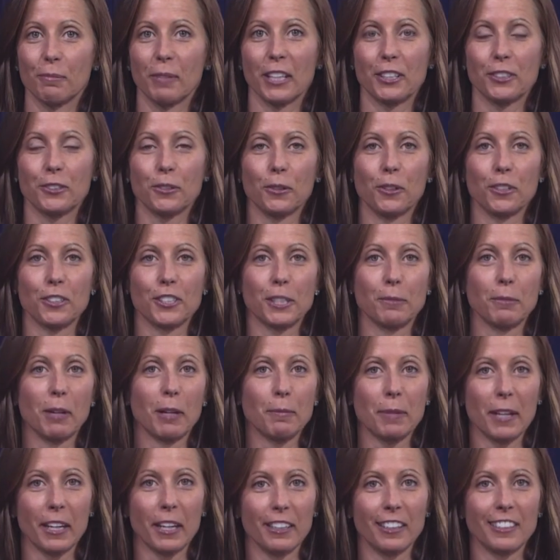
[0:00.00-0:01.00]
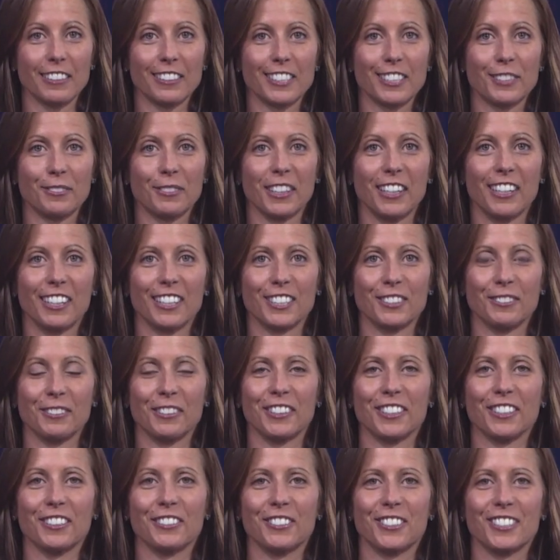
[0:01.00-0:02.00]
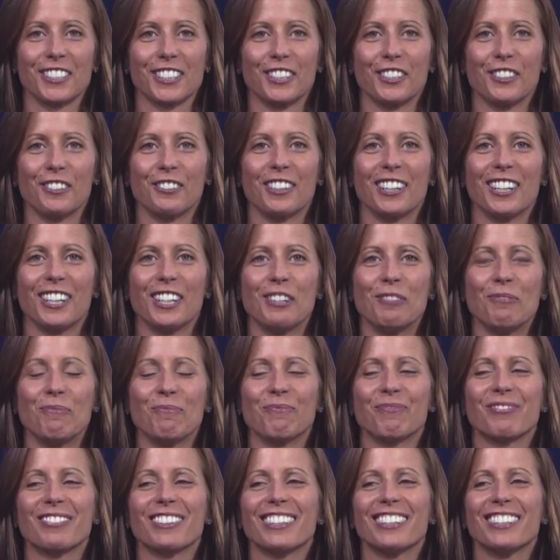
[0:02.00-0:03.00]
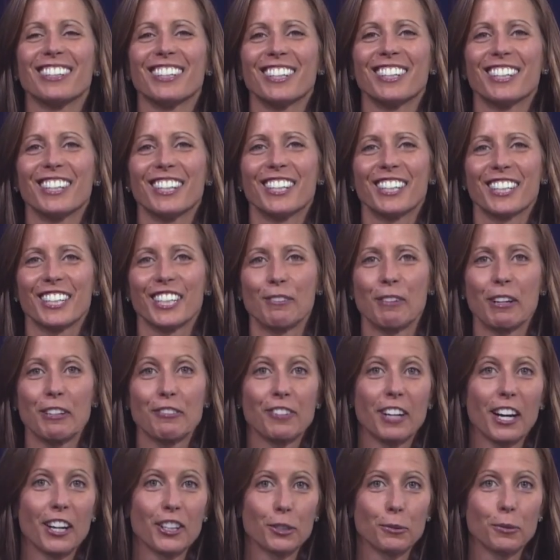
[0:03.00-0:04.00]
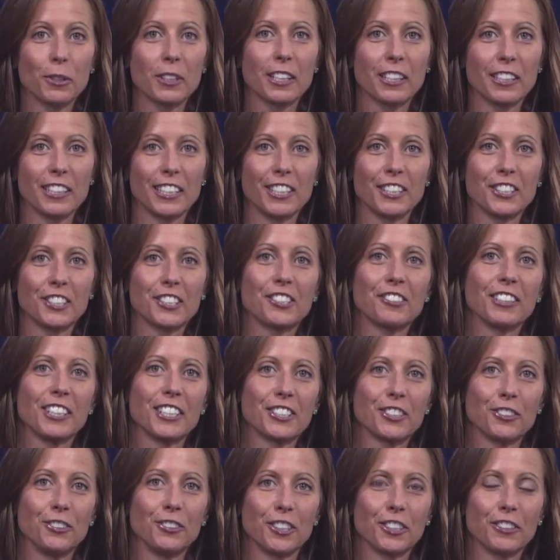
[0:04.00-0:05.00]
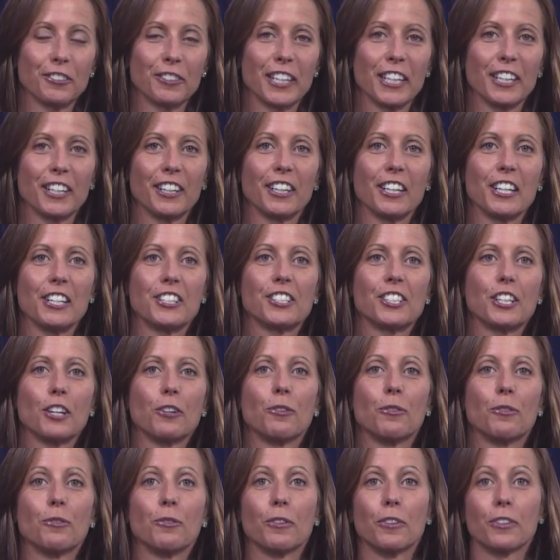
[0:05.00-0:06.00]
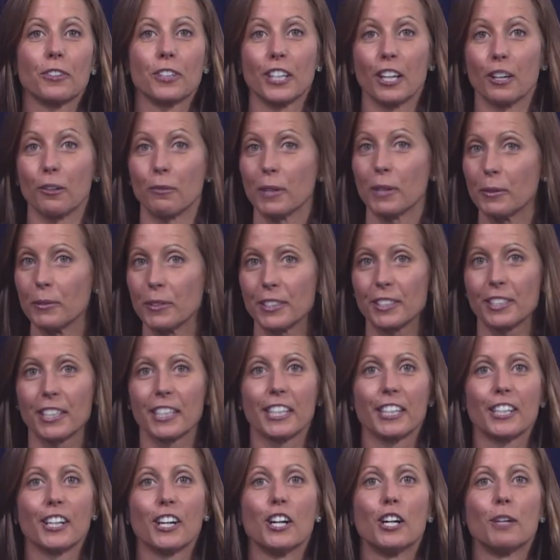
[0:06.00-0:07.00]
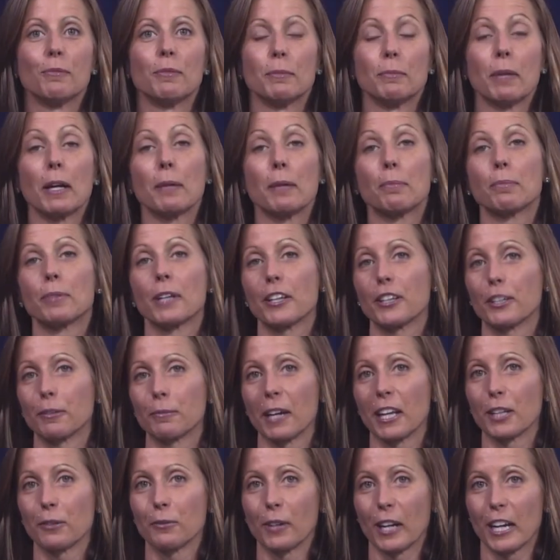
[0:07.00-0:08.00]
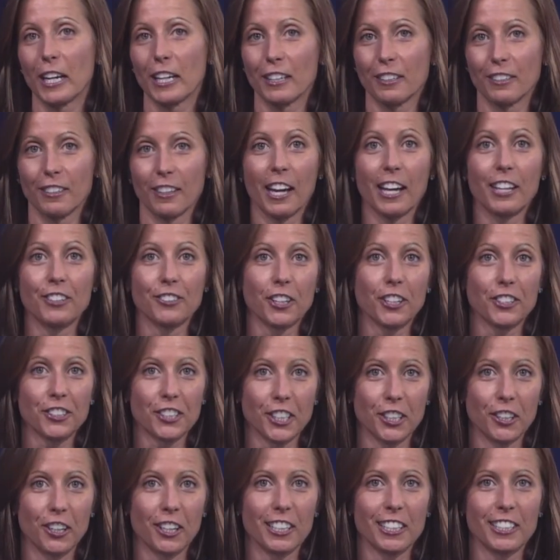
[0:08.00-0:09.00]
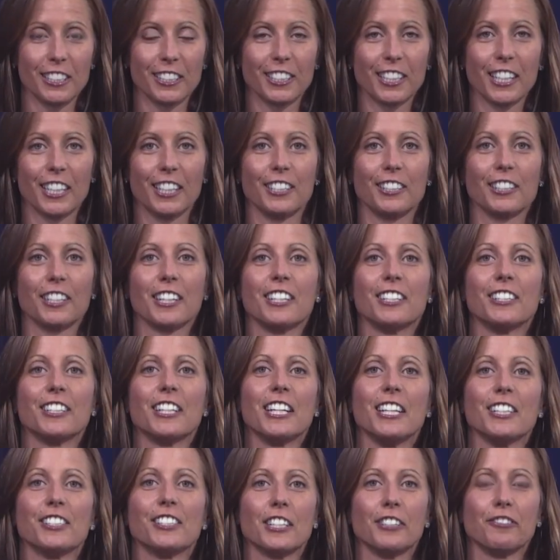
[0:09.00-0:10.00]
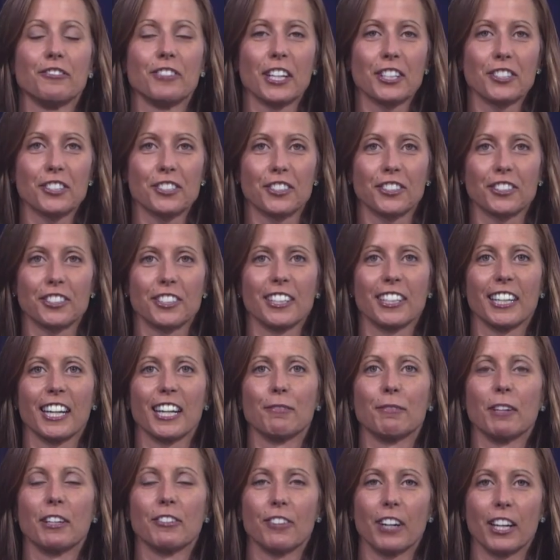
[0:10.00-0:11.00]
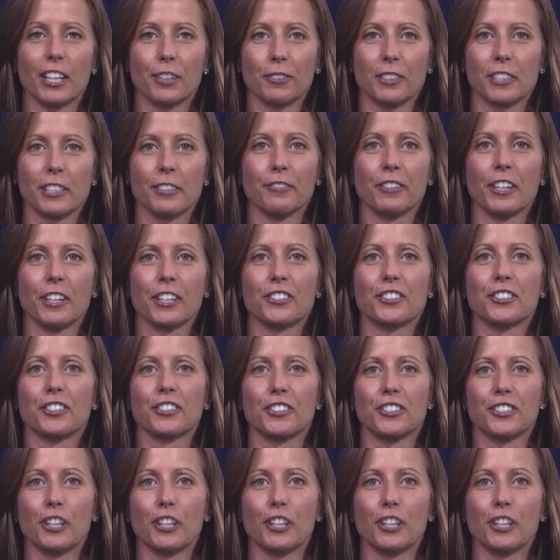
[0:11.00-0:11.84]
mentors in my parents, to be honest with you. So, my father worked in the industry his whole career. And so, we would sit at home. And my brother, by the way, has also gone and he's an investor today. My father was an investor.